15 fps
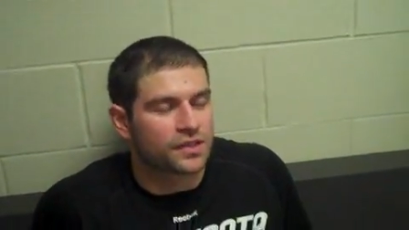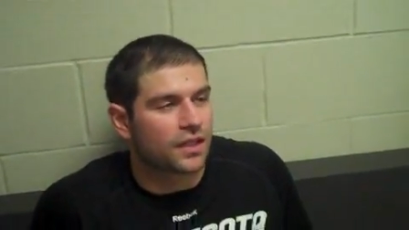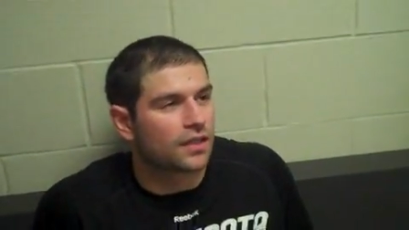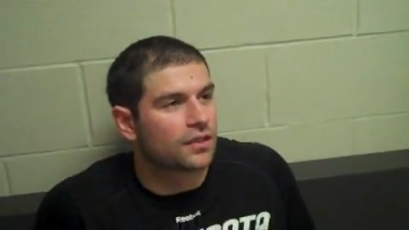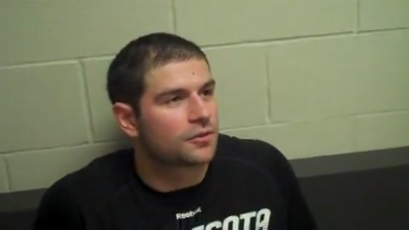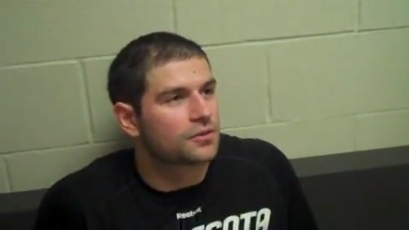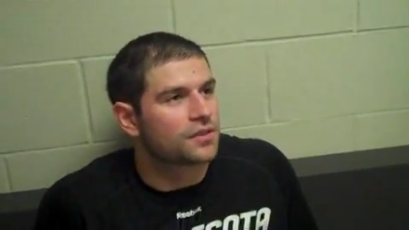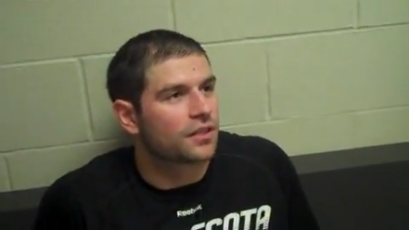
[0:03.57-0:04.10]

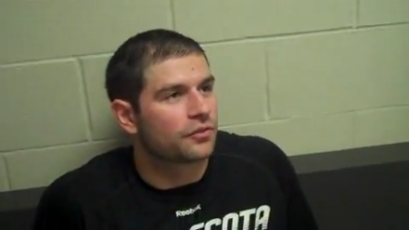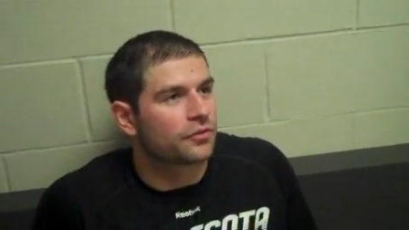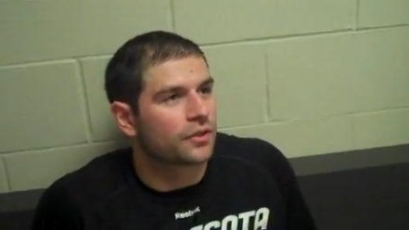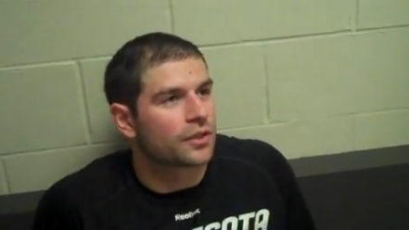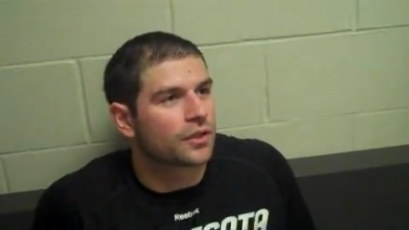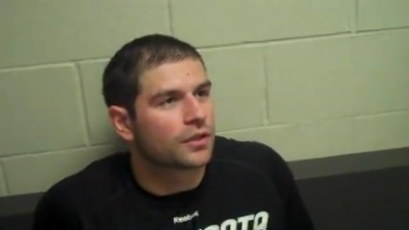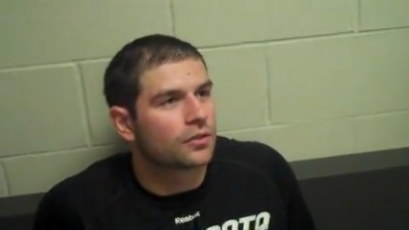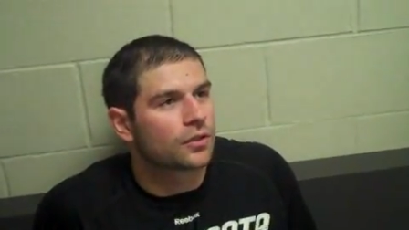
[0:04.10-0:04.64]
exciting. It was
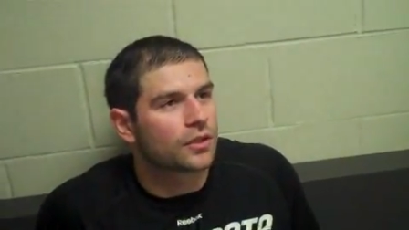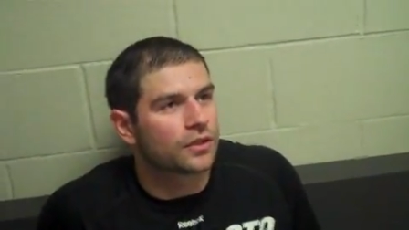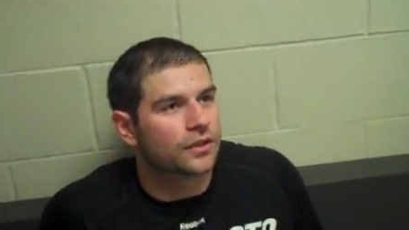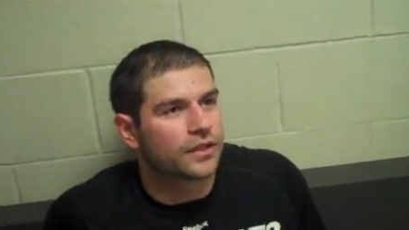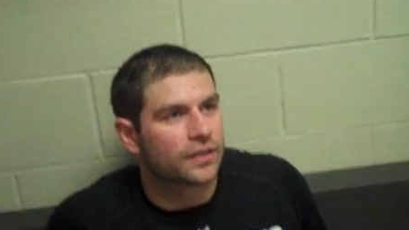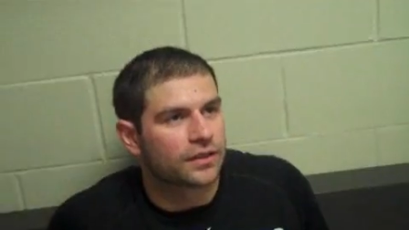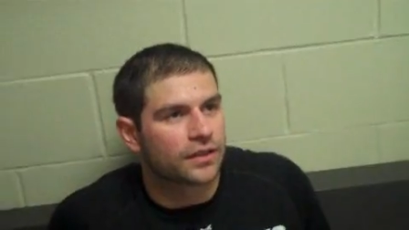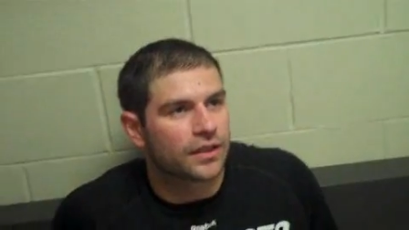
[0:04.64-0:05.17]
definitely you know good
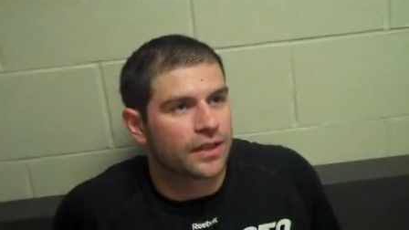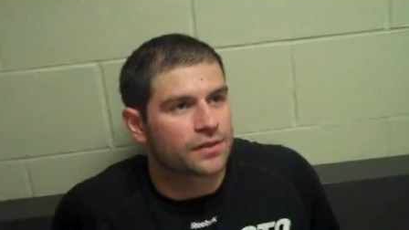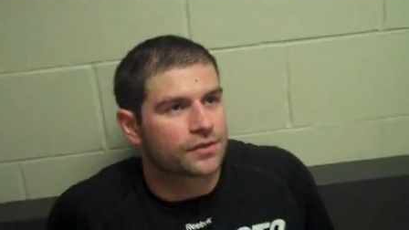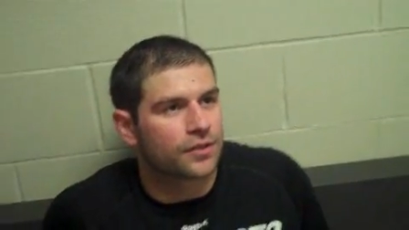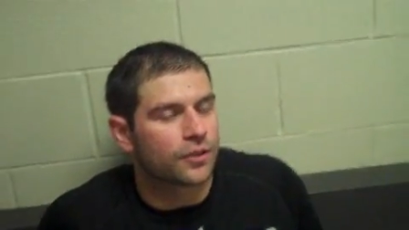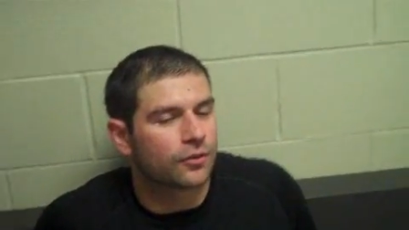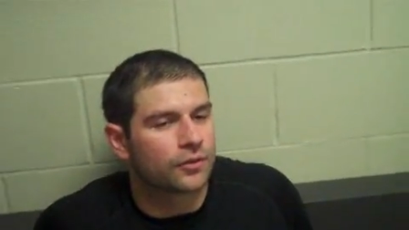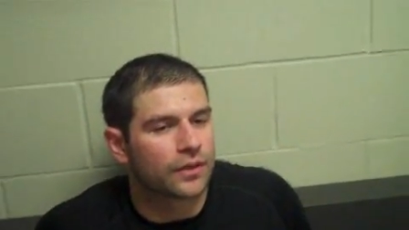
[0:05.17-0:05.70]
to get the
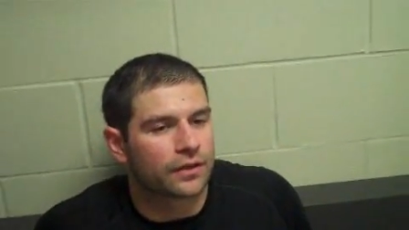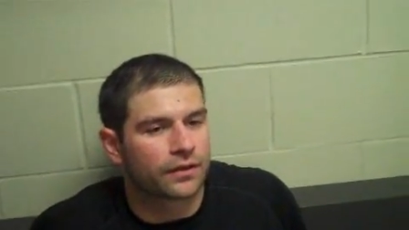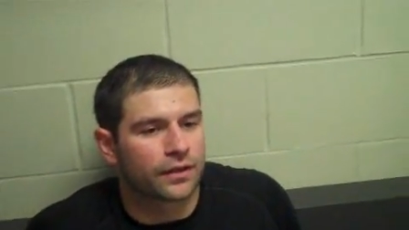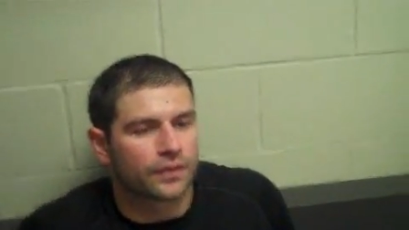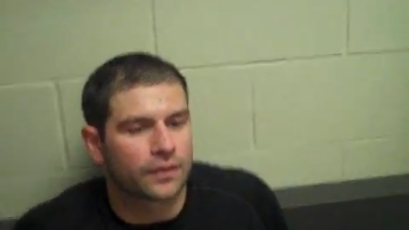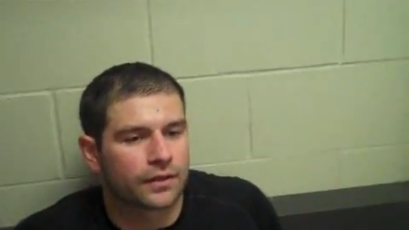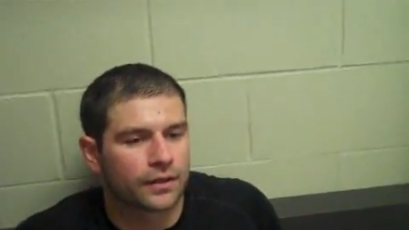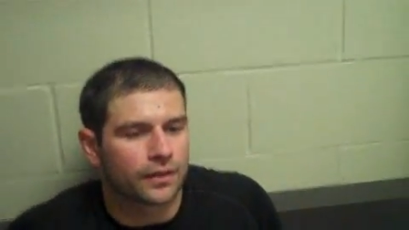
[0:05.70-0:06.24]
guys going. I
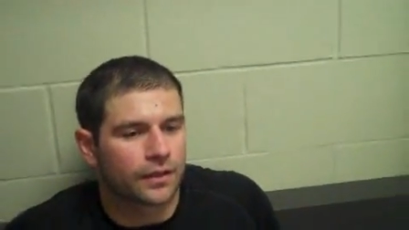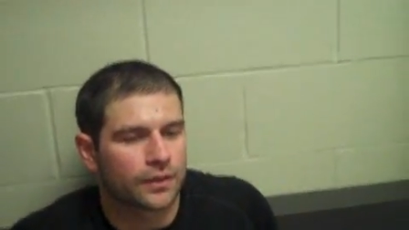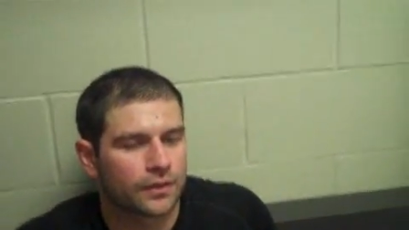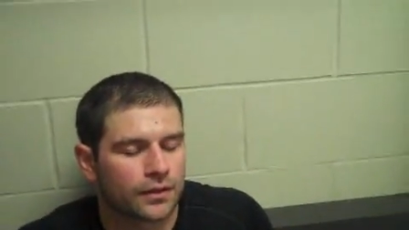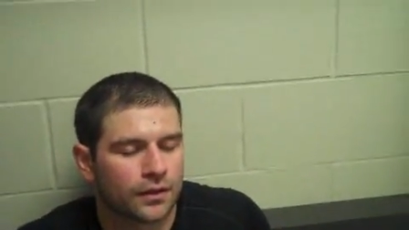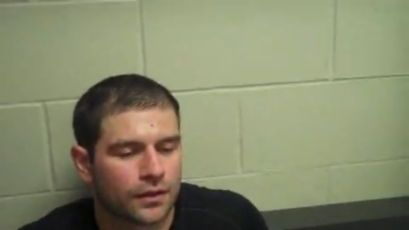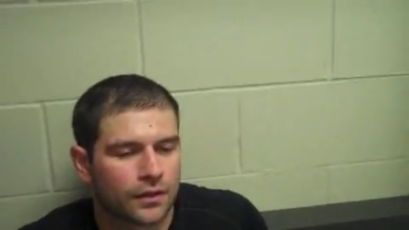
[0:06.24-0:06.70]
think uh,